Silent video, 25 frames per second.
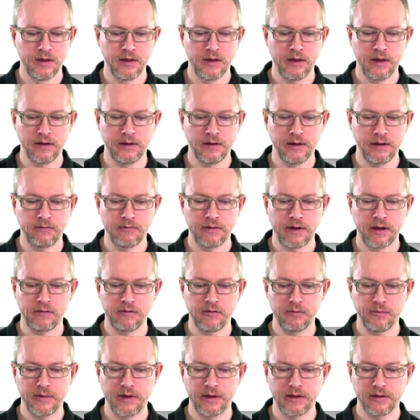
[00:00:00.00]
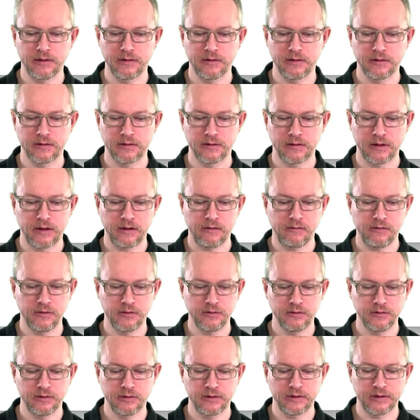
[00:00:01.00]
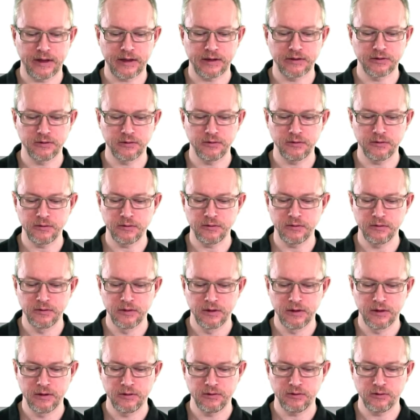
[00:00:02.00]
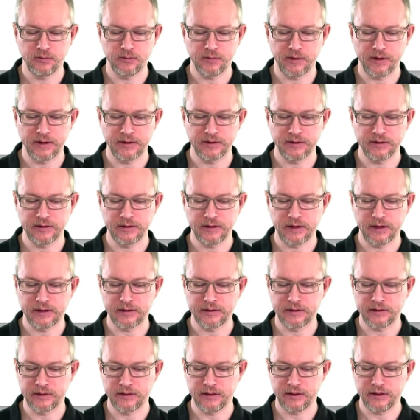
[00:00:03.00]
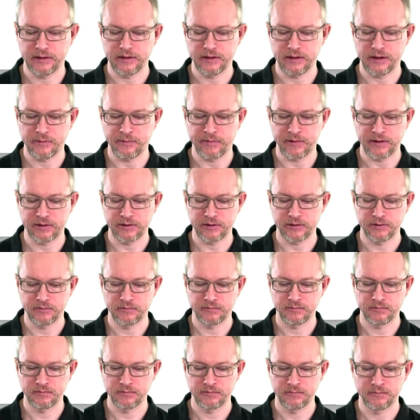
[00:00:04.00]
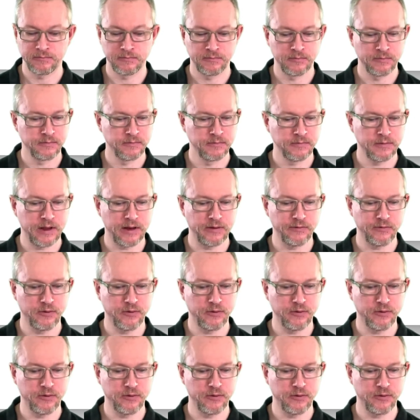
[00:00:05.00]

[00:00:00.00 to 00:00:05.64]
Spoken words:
And now I will use the text tool to place the text in the image. And